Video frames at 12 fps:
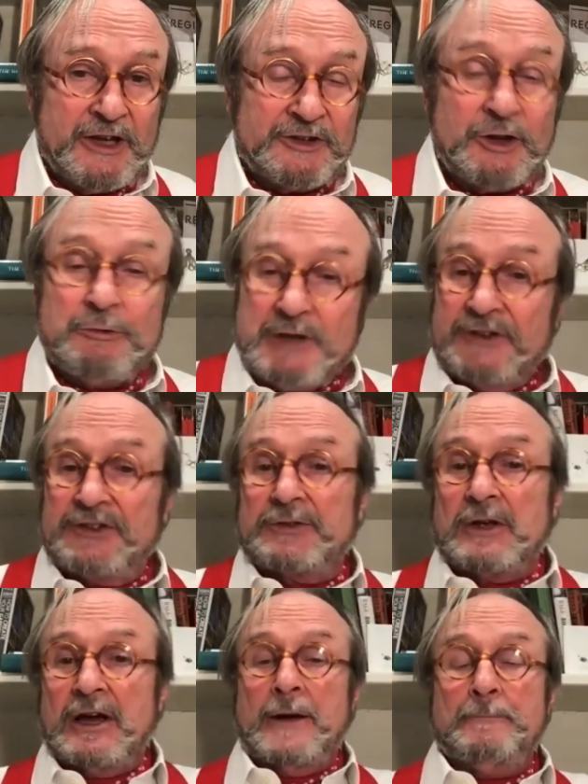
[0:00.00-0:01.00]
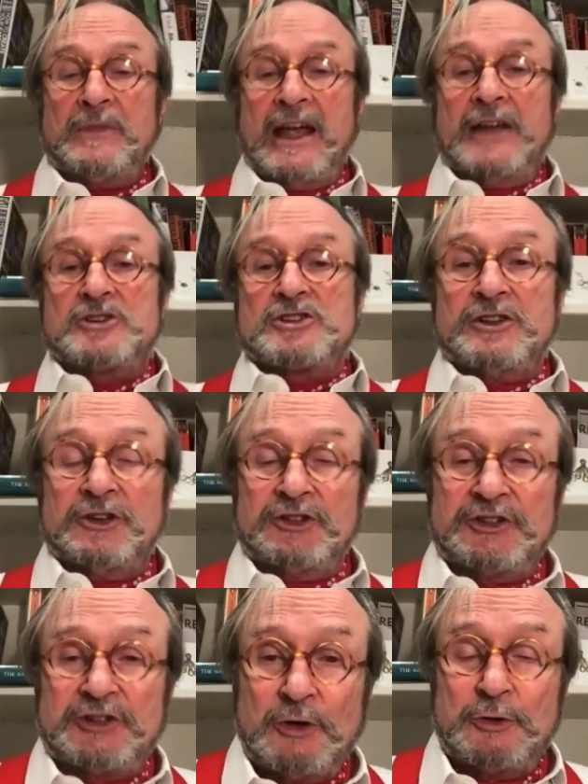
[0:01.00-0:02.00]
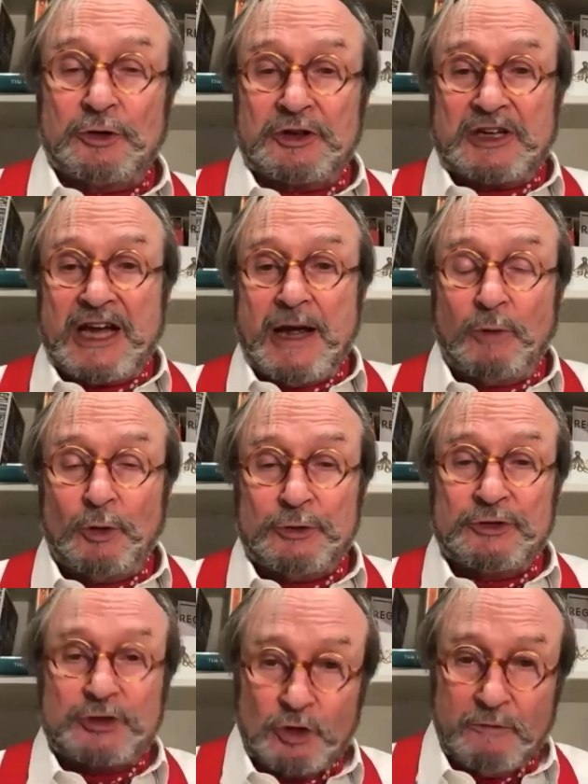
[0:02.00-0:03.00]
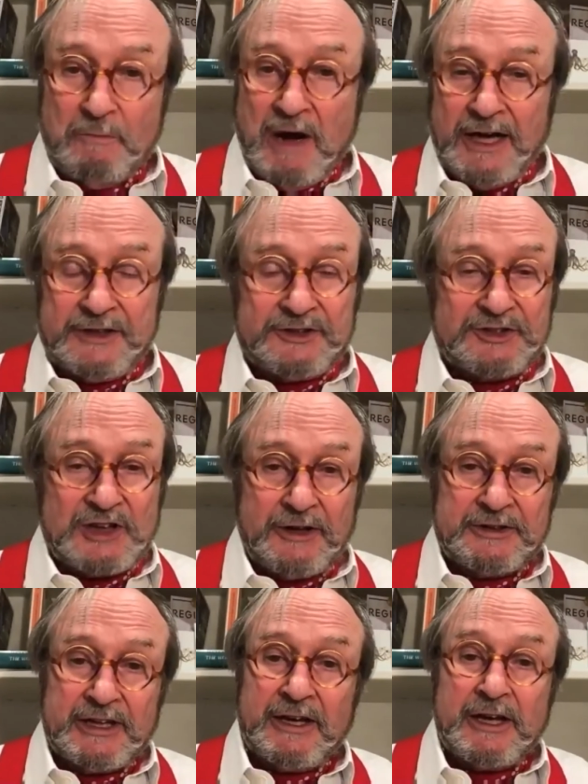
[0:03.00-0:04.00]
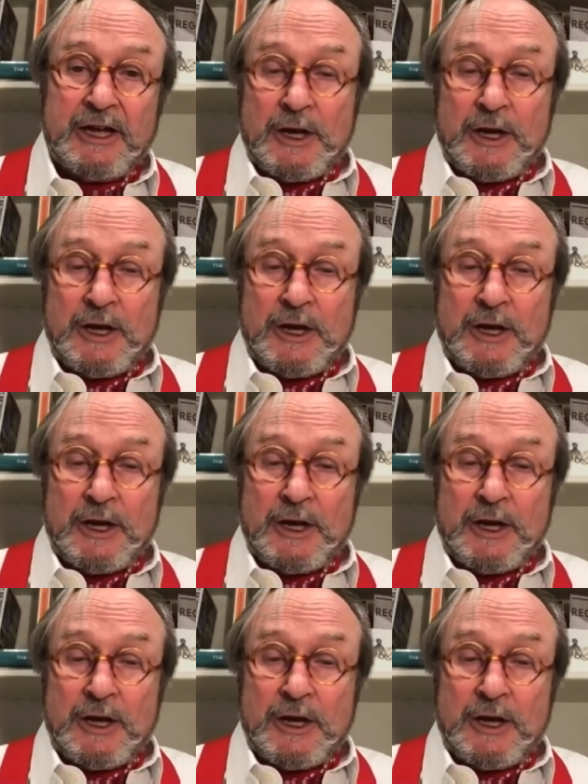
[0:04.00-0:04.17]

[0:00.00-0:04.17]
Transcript: So yes, um, actually there's still, you've got the Camborne School of Mines down there,